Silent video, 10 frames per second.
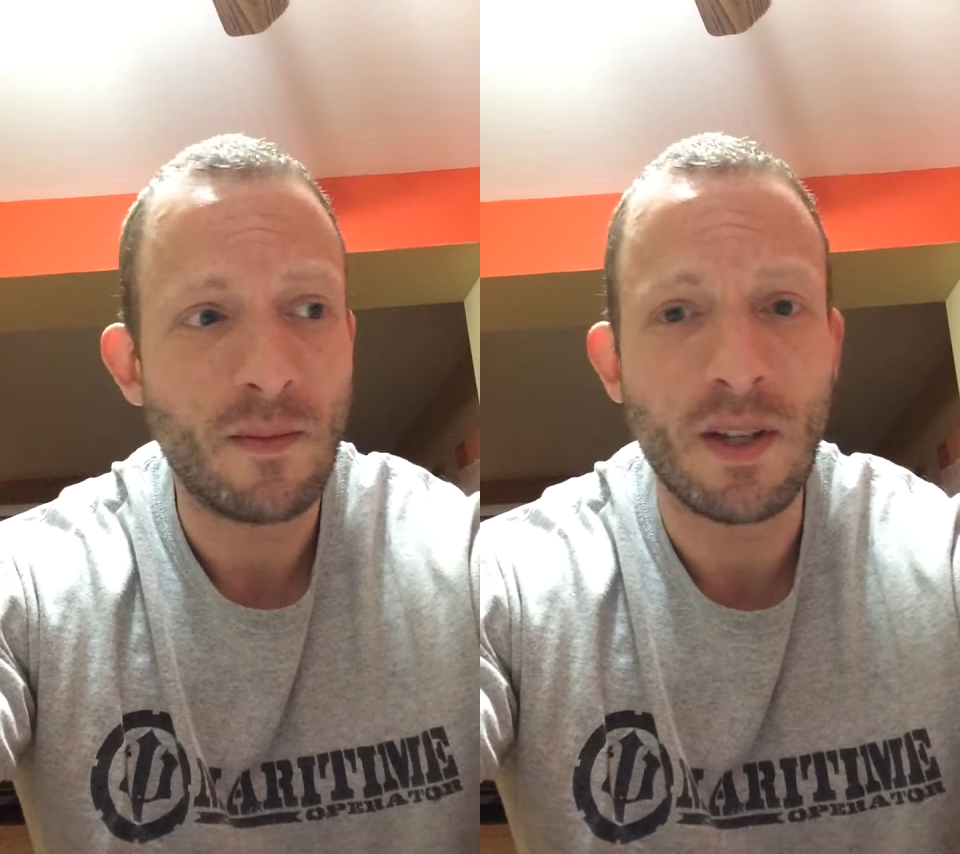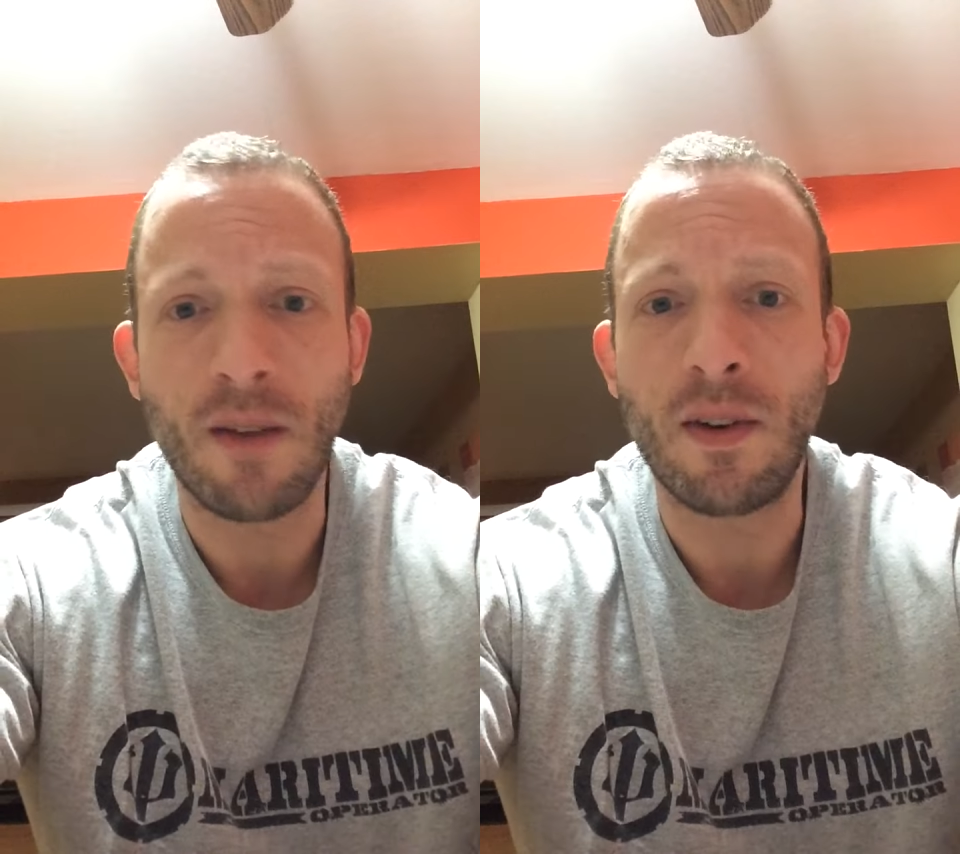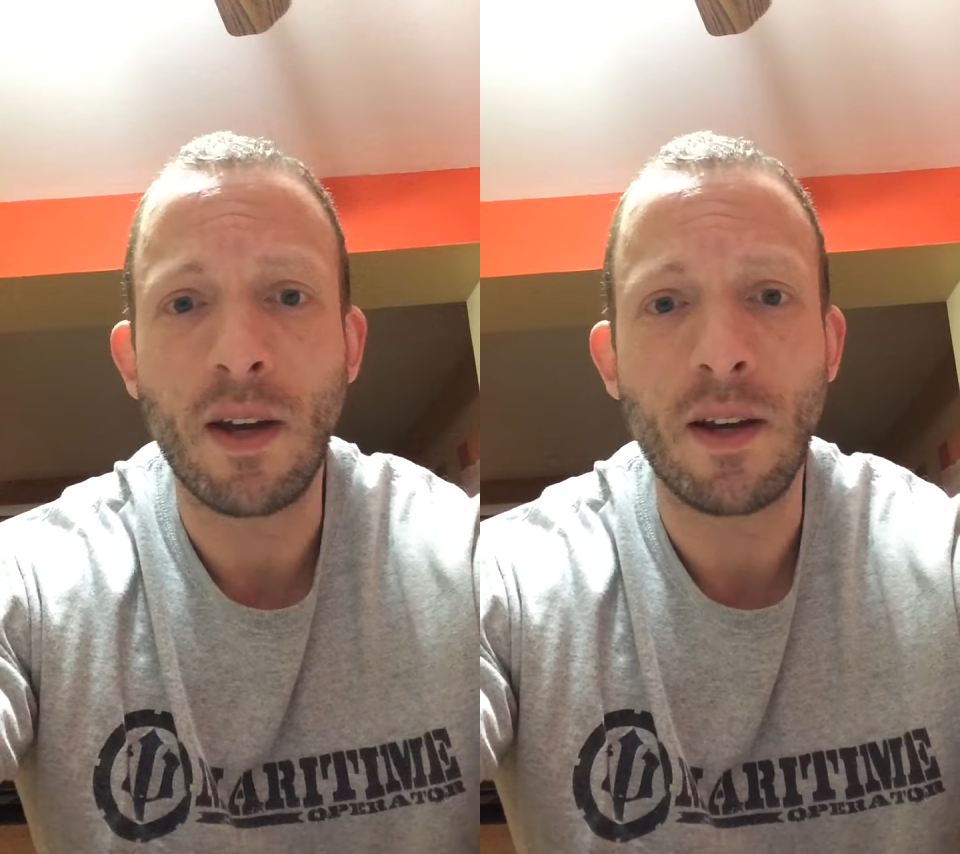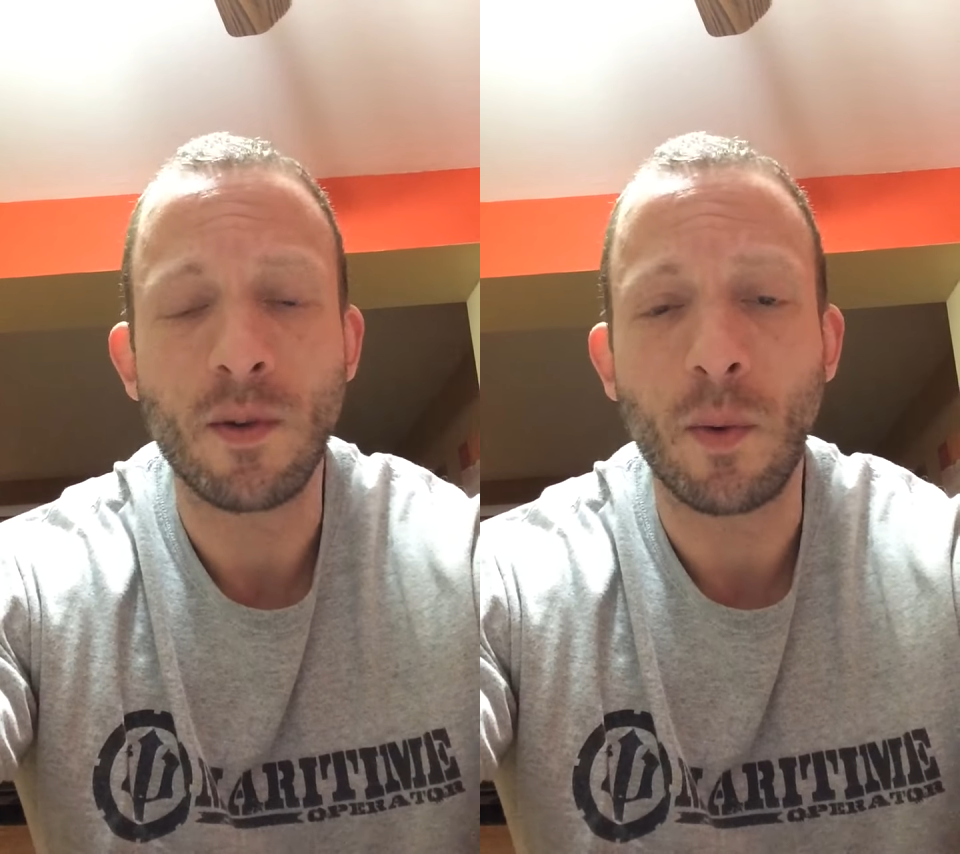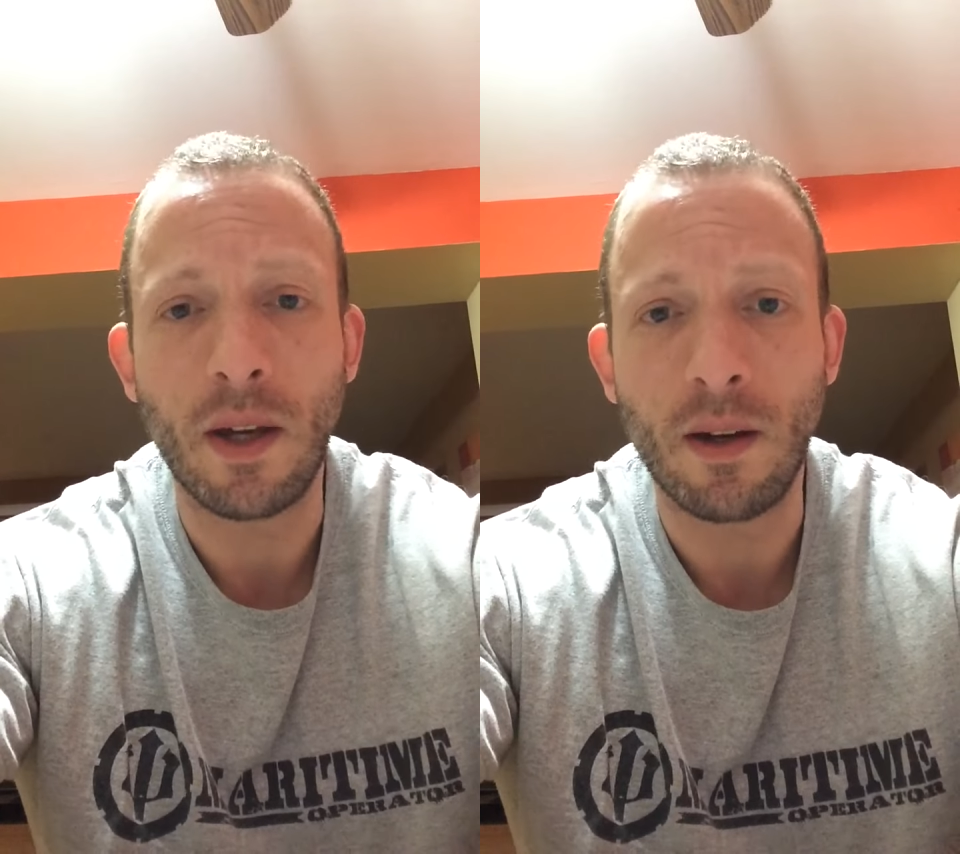7 days
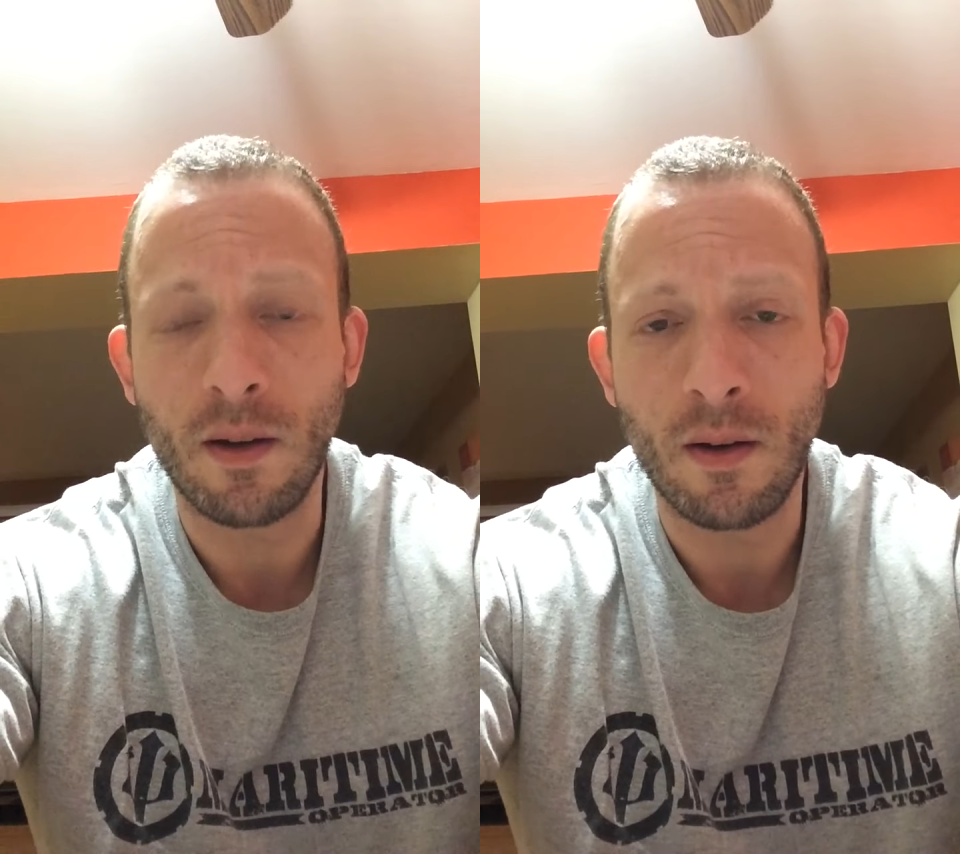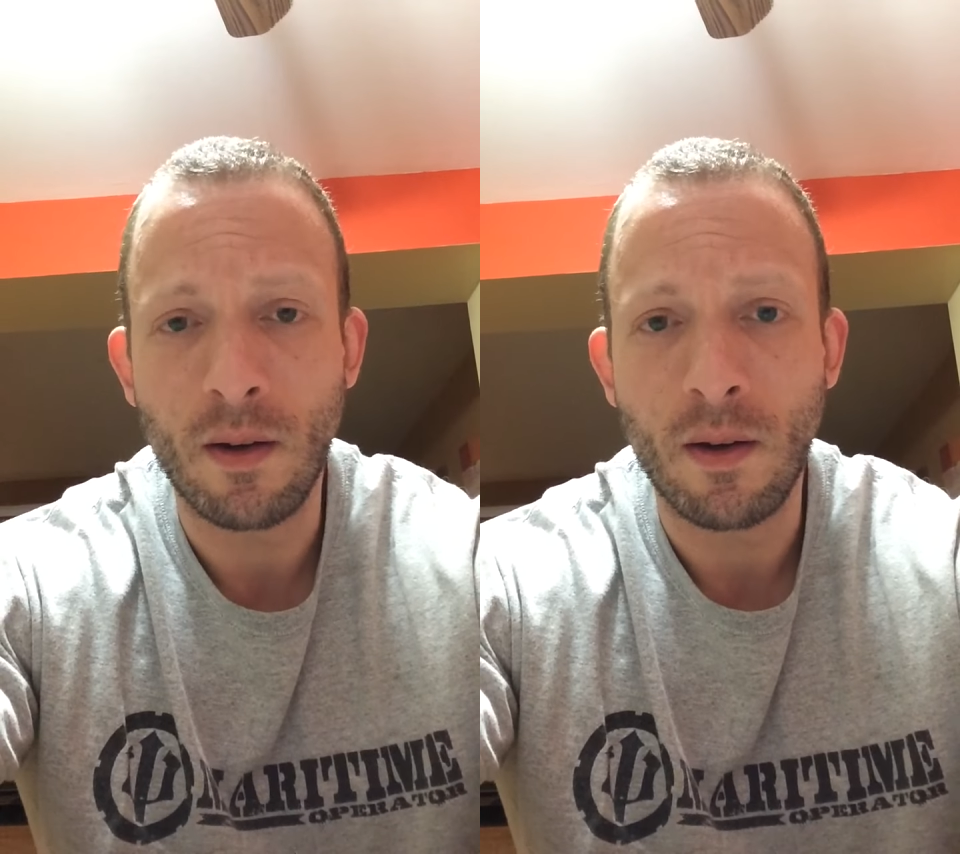a week